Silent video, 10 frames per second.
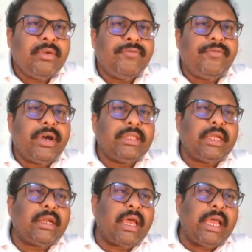
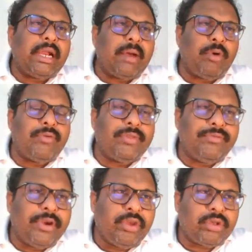Further, I'll come out with
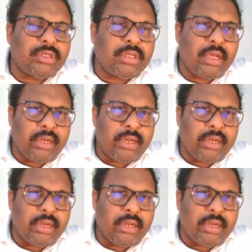videos